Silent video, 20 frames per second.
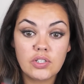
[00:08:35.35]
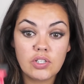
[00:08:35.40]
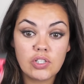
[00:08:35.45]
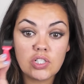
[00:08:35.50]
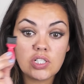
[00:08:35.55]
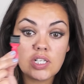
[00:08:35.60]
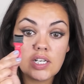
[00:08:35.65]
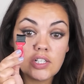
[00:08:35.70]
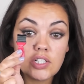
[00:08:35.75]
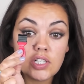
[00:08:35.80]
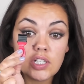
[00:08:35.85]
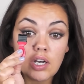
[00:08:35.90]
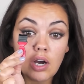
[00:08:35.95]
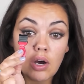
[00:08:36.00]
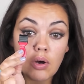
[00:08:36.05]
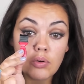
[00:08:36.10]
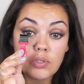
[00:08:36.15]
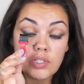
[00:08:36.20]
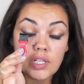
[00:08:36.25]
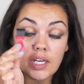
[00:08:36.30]
You can just literally
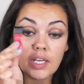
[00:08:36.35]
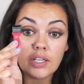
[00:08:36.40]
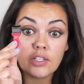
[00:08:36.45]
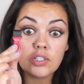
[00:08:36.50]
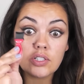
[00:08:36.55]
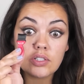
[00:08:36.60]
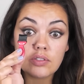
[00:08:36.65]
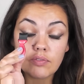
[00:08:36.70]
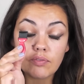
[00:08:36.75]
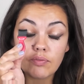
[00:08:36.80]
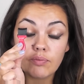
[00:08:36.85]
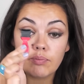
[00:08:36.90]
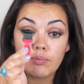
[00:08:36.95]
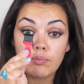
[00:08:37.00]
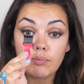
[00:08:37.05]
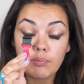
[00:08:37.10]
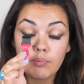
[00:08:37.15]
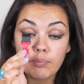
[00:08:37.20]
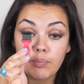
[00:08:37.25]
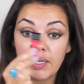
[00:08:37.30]
hold it and just
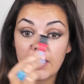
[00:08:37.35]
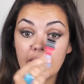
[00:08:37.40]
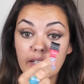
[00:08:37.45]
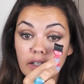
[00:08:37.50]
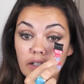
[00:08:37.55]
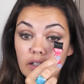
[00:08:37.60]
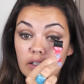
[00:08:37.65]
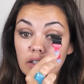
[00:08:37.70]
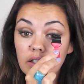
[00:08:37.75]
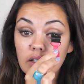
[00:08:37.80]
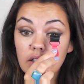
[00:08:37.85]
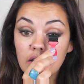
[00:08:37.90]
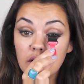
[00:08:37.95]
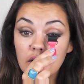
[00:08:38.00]
blink.